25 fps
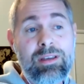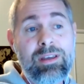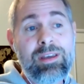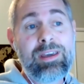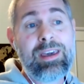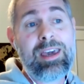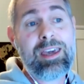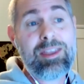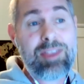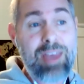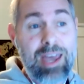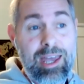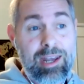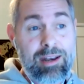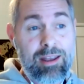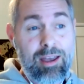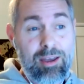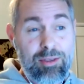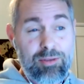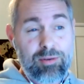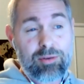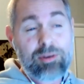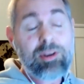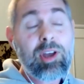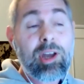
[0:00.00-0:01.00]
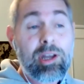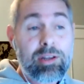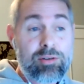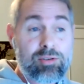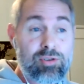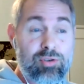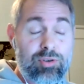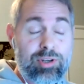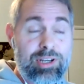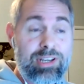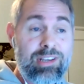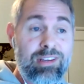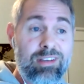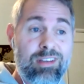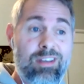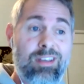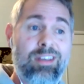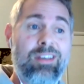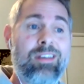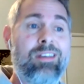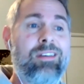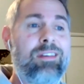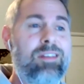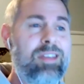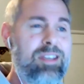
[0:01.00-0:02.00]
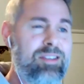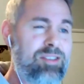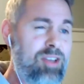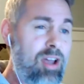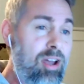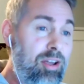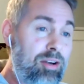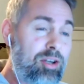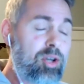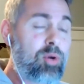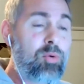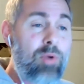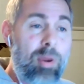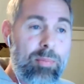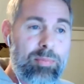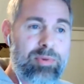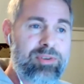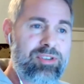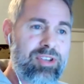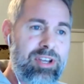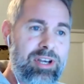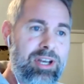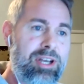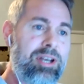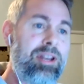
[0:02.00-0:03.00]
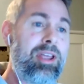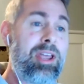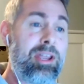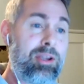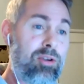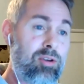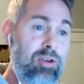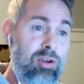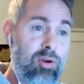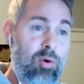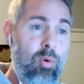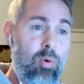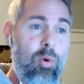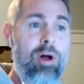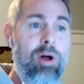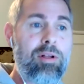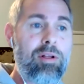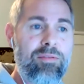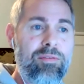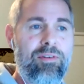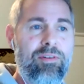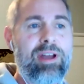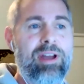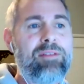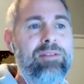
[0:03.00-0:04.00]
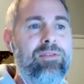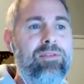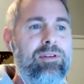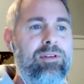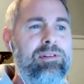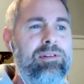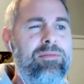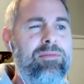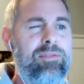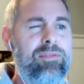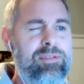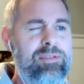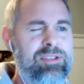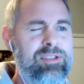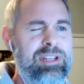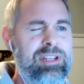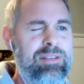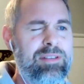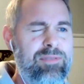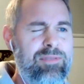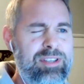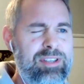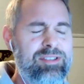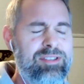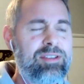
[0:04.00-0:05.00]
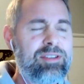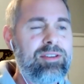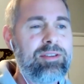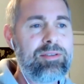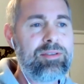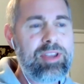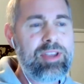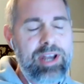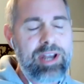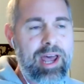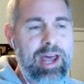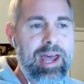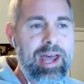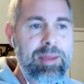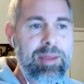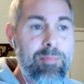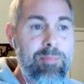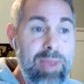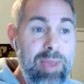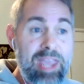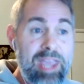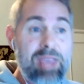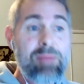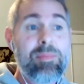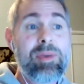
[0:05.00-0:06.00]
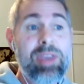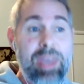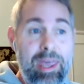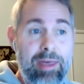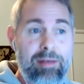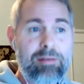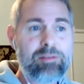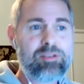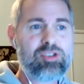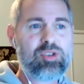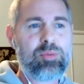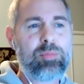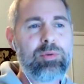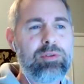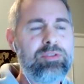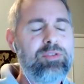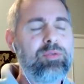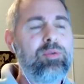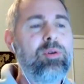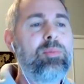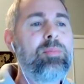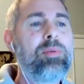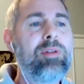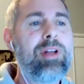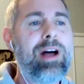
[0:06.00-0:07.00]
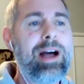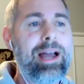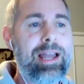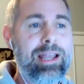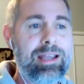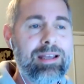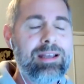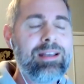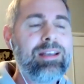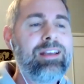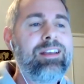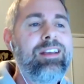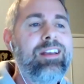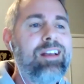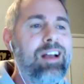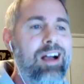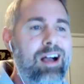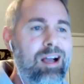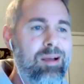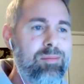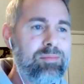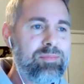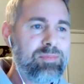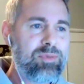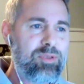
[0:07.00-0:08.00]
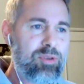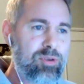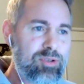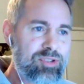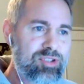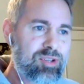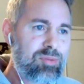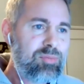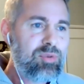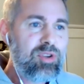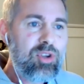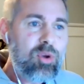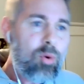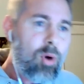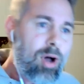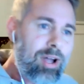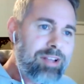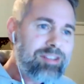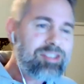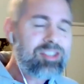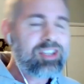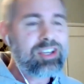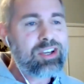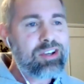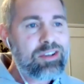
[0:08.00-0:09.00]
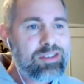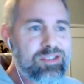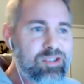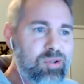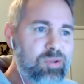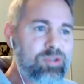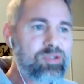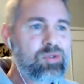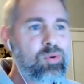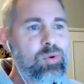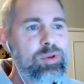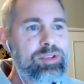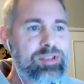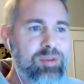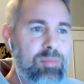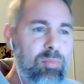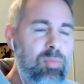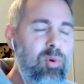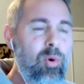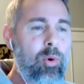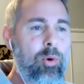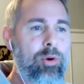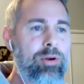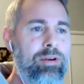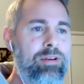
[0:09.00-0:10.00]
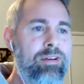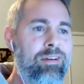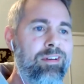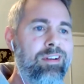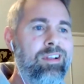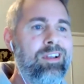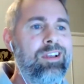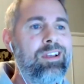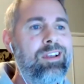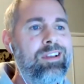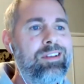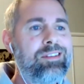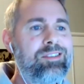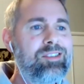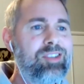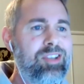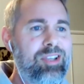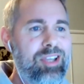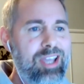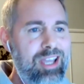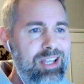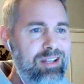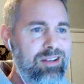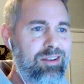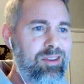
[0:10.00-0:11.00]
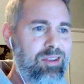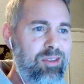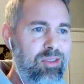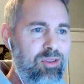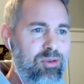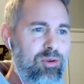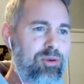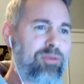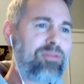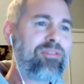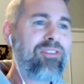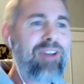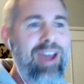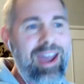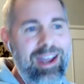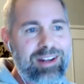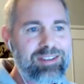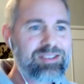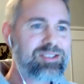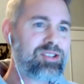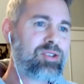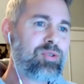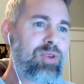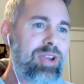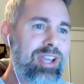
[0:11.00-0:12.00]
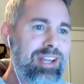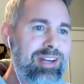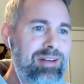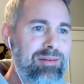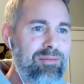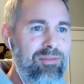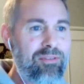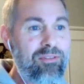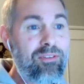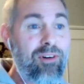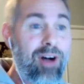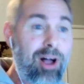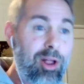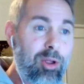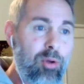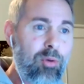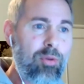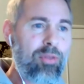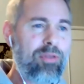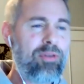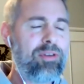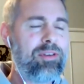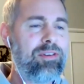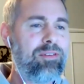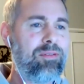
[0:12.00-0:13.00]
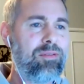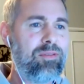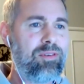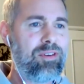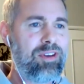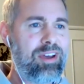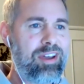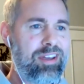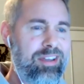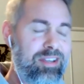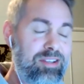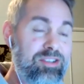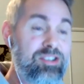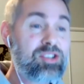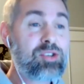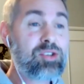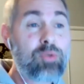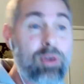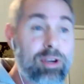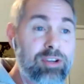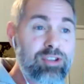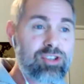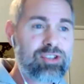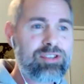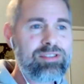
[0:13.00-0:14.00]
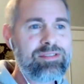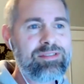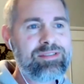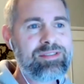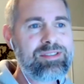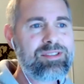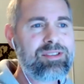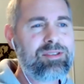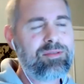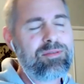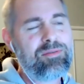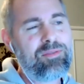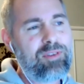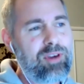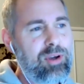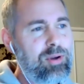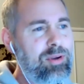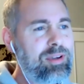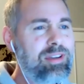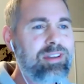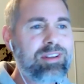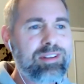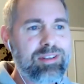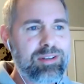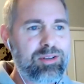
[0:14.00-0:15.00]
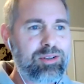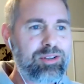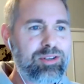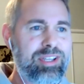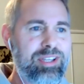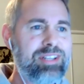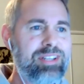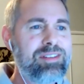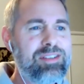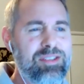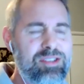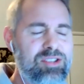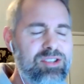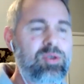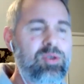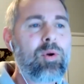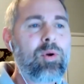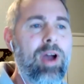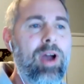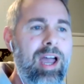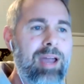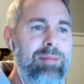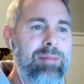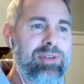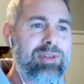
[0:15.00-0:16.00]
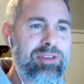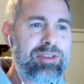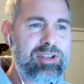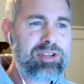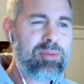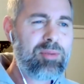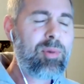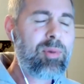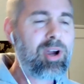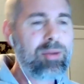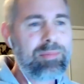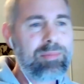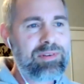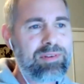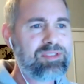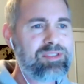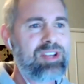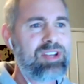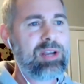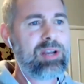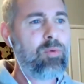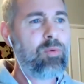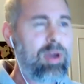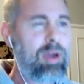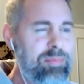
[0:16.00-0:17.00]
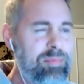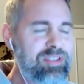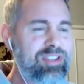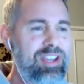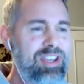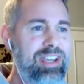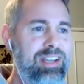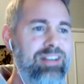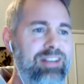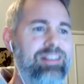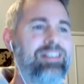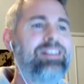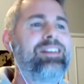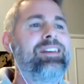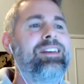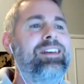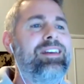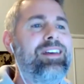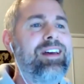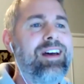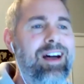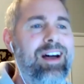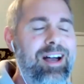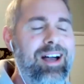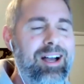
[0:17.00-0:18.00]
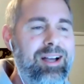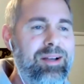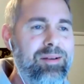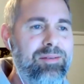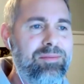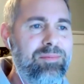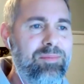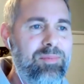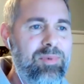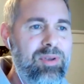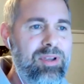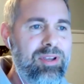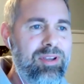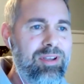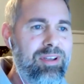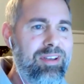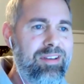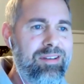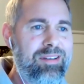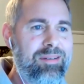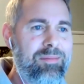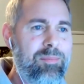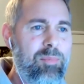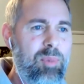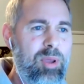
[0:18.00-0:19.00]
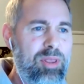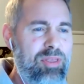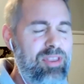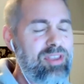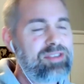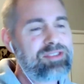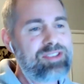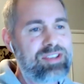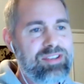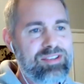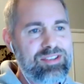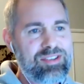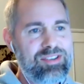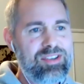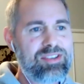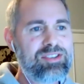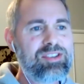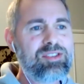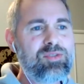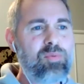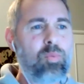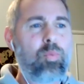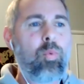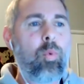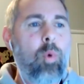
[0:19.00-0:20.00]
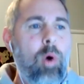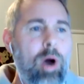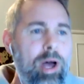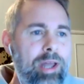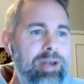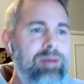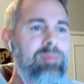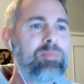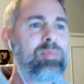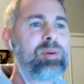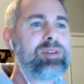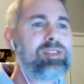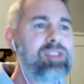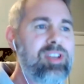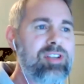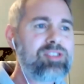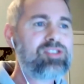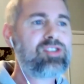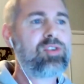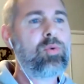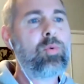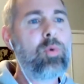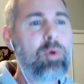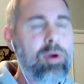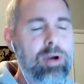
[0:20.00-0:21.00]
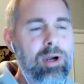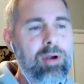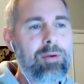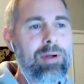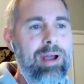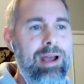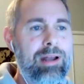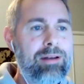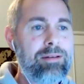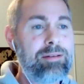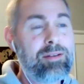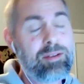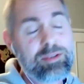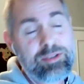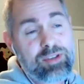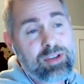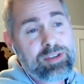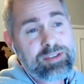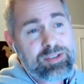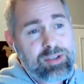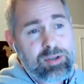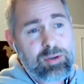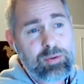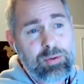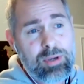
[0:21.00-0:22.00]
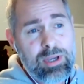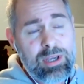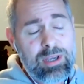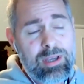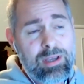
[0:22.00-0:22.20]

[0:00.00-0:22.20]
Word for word: and that other country is underrepresented and could qualify for a diversity visa, then I may be eligible to apply. Um, there's some nuance here, so it's always important to get your facts straight and follow the uh, instructions. They're very clearly described on the Department of State website. Um, eh, but this is this is one potential workaround. There's also